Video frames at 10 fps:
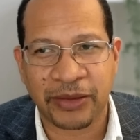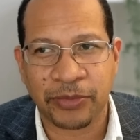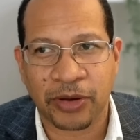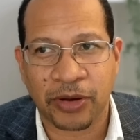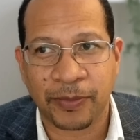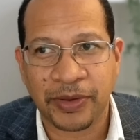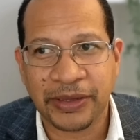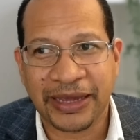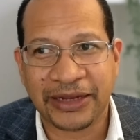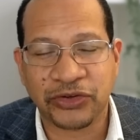bomb.
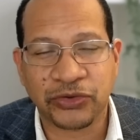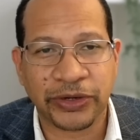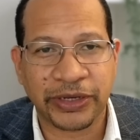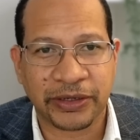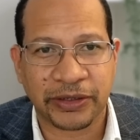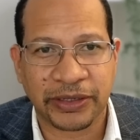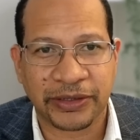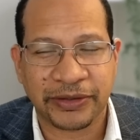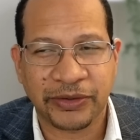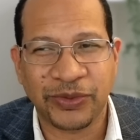And critically,
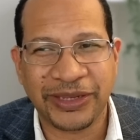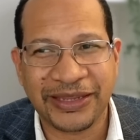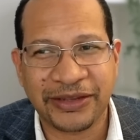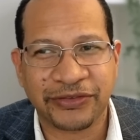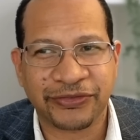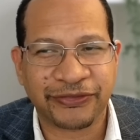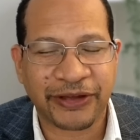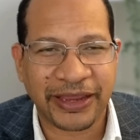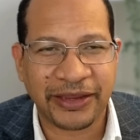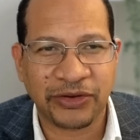we need to
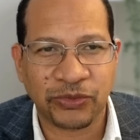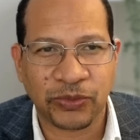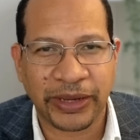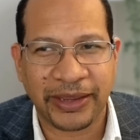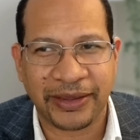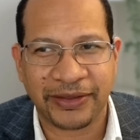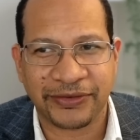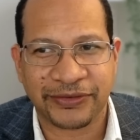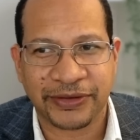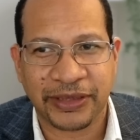find
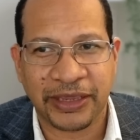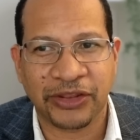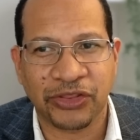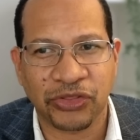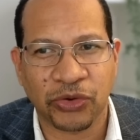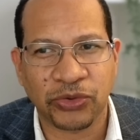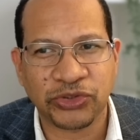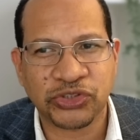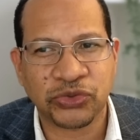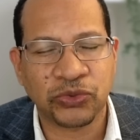ways in
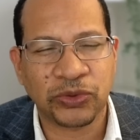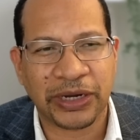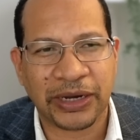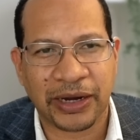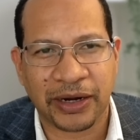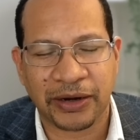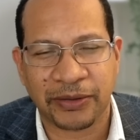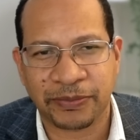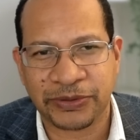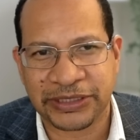those who
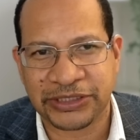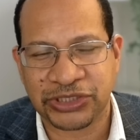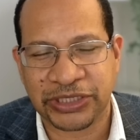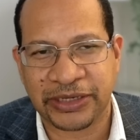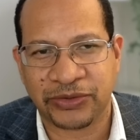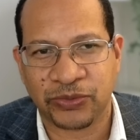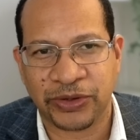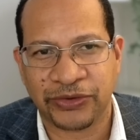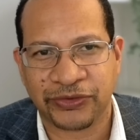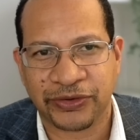are potentially at
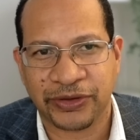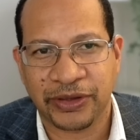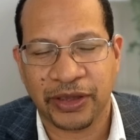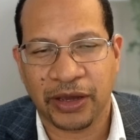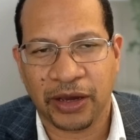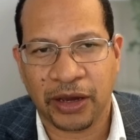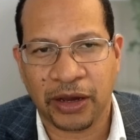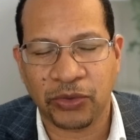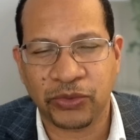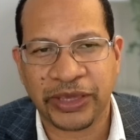risk.
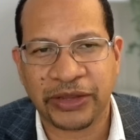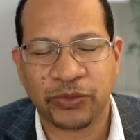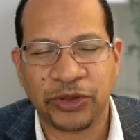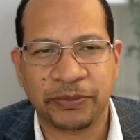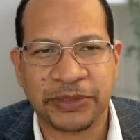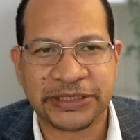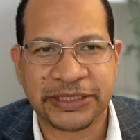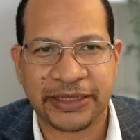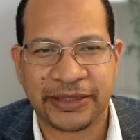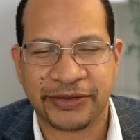How can we
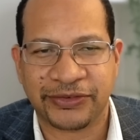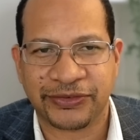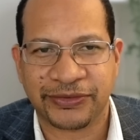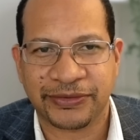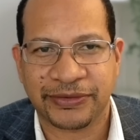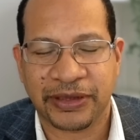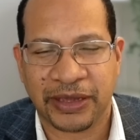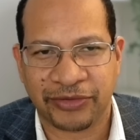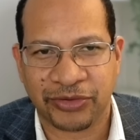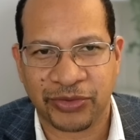mitigate this?
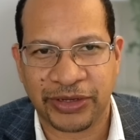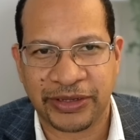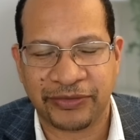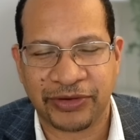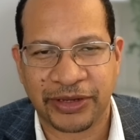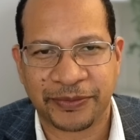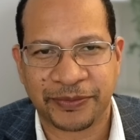Have a great evening.